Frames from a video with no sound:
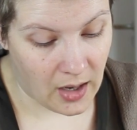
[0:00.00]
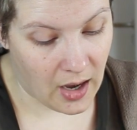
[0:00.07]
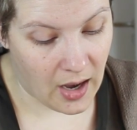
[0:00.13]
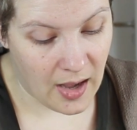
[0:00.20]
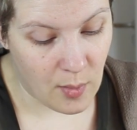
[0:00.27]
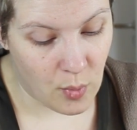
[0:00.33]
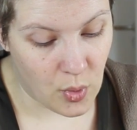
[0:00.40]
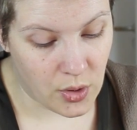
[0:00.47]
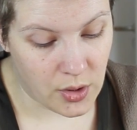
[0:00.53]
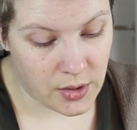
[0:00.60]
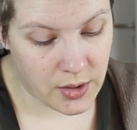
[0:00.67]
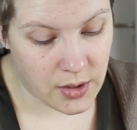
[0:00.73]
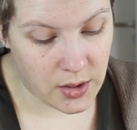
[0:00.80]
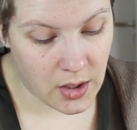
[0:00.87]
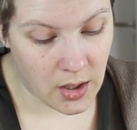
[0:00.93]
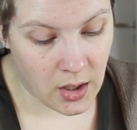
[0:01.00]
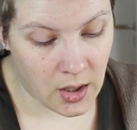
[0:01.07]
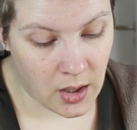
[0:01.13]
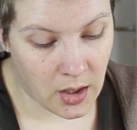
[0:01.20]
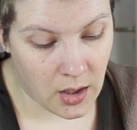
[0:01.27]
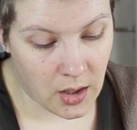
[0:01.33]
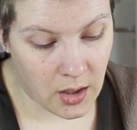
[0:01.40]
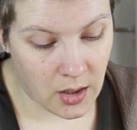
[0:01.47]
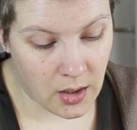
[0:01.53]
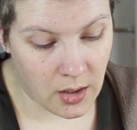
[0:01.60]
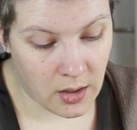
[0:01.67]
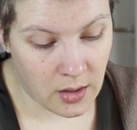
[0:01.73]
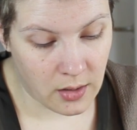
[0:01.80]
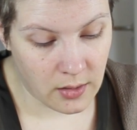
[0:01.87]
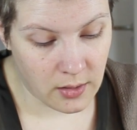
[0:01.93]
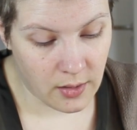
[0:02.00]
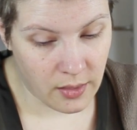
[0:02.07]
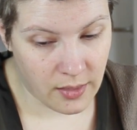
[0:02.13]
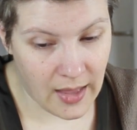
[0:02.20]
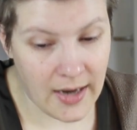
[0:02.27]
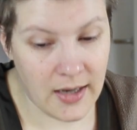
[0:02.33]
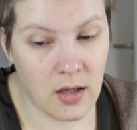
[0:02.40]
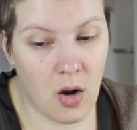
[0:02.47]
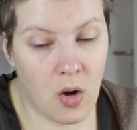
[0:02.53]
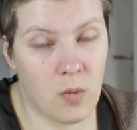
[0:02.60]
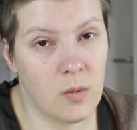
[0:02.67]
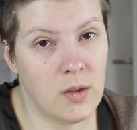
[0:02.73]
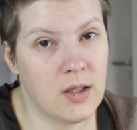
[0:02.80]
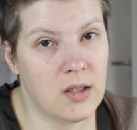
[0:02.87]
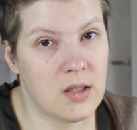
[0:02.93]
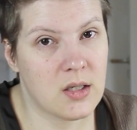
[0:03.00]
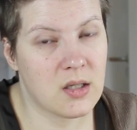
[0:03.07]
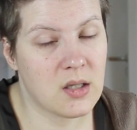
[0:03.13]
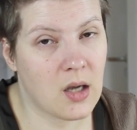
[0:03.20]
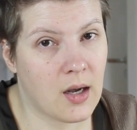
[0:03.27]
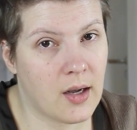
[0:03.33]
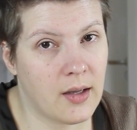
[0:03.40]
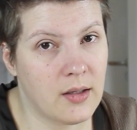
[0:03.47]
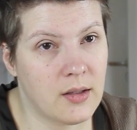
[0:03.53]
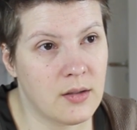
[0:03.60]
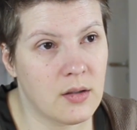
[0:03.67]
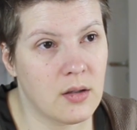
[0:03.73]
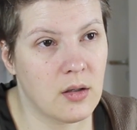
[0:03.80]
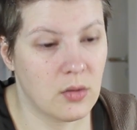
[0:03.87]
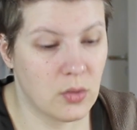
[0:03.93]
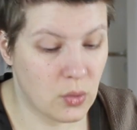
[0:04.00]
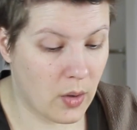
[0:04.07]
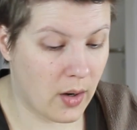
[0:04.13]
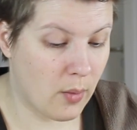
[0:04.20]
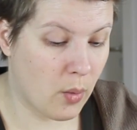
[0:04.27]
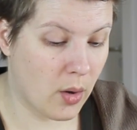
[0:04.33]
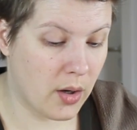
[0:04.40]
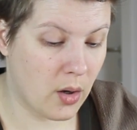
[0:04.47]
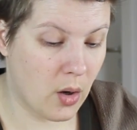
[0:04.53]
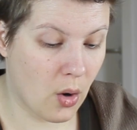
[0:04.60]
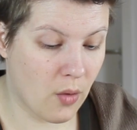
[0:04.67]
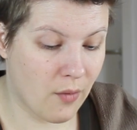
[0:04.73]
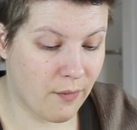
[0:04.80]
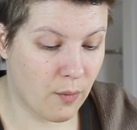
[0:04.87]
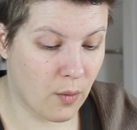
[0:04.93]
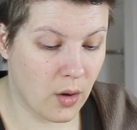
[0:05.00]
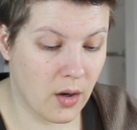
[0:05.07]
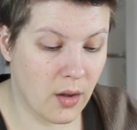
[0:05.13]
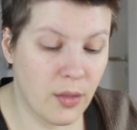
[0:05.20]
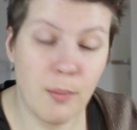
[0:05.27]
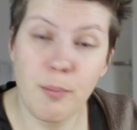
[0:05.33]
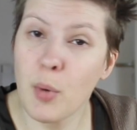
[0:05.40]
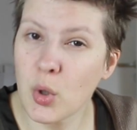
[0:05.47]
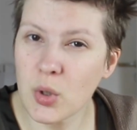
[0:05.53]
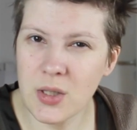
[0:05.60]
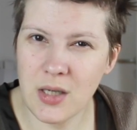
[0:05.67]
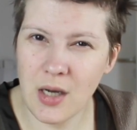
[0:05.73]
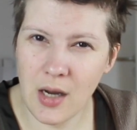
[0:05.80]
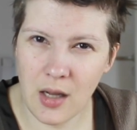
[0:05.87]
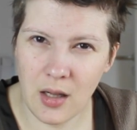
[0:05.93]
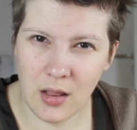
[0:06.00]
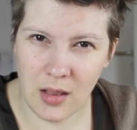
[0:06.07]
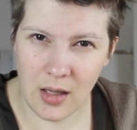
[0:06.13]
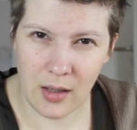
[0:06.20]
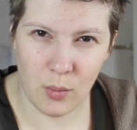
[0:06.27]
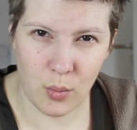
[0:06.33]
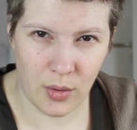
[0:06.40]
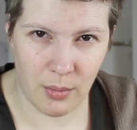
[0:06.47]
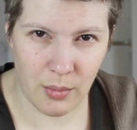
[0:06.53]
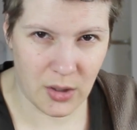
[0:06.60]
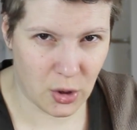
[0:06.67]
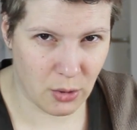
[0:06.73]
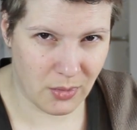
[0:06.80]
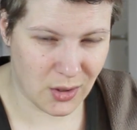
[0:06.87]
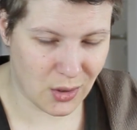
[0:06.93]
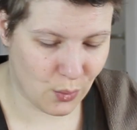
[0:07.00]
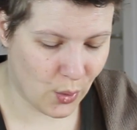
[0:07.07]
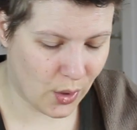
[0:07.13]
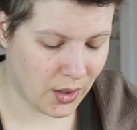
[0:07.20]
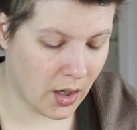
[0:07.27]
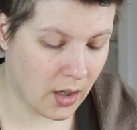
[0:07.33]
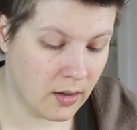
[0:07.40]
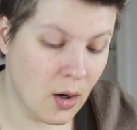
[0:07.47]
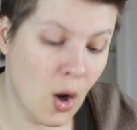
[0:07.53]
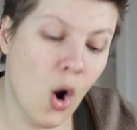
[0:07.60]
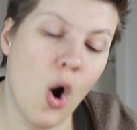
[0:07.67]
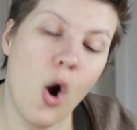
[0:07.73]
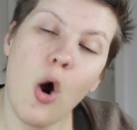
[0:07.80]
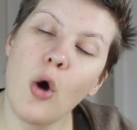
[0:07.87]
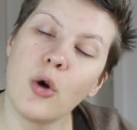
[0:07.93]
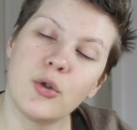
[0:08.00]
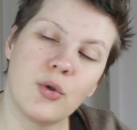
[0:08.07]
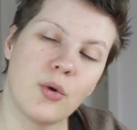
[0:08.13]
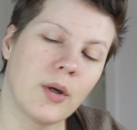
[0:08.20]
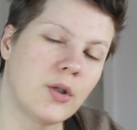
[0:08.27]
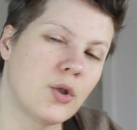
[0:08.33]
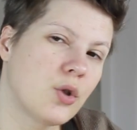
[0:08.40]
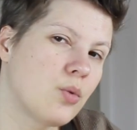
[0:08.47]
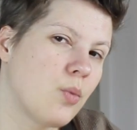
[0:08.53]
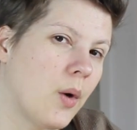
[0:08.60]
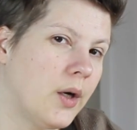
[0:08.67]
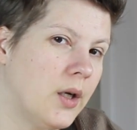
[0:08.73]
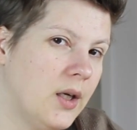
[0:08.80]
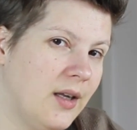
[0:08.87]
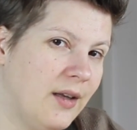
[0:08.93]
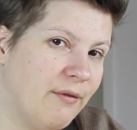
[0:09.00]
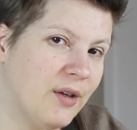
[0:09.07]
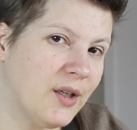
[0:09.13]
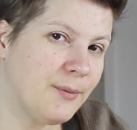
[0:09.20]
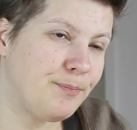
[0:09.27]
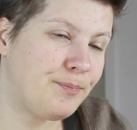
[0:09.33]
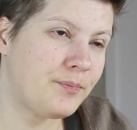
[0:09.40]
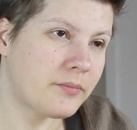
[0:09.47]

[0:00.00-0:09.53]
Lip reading: I would then only decide, do I want to go for the book style, like with the measurements and whatnot, or do I just want to leave it?